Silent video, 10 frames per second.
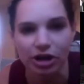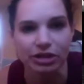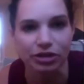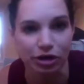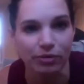
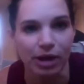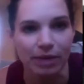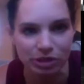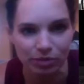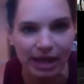at 30
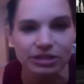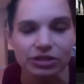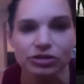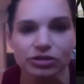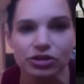reps. So back
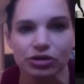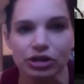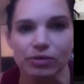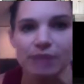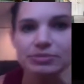to those
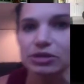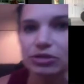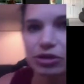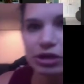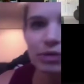30 reps. So
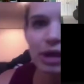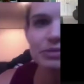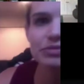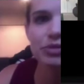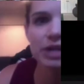30
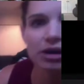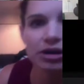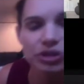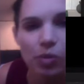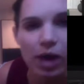reps from
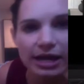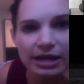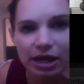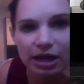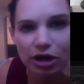narrow to
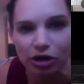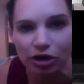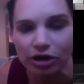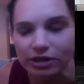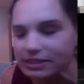wide
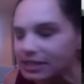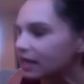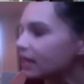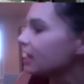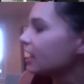curls,
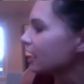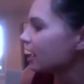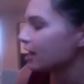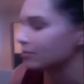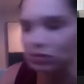
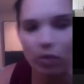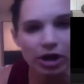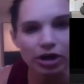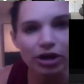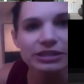um,
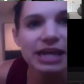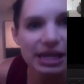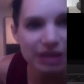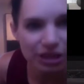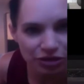squat curls,
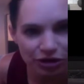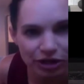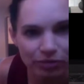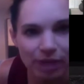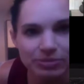and then
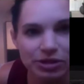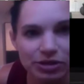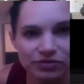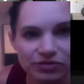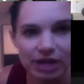30 reps on
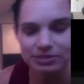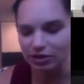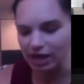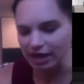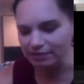those V-ups,
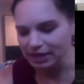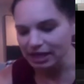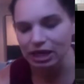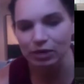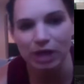okay?
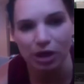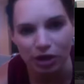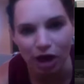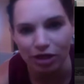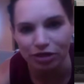Here we go,
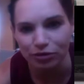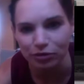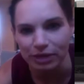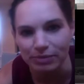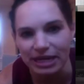y'all.
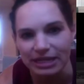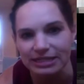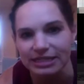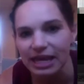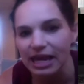Three minutes
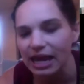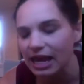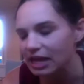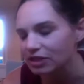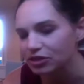
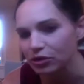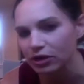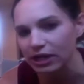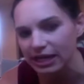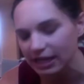in
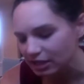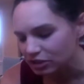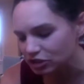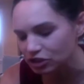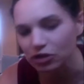three,
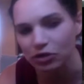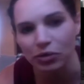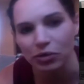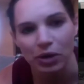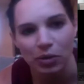
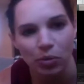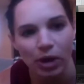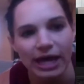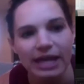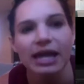two,
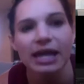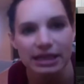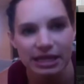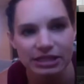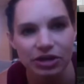one.
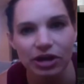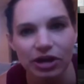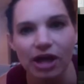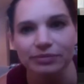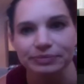Let's go, y'all.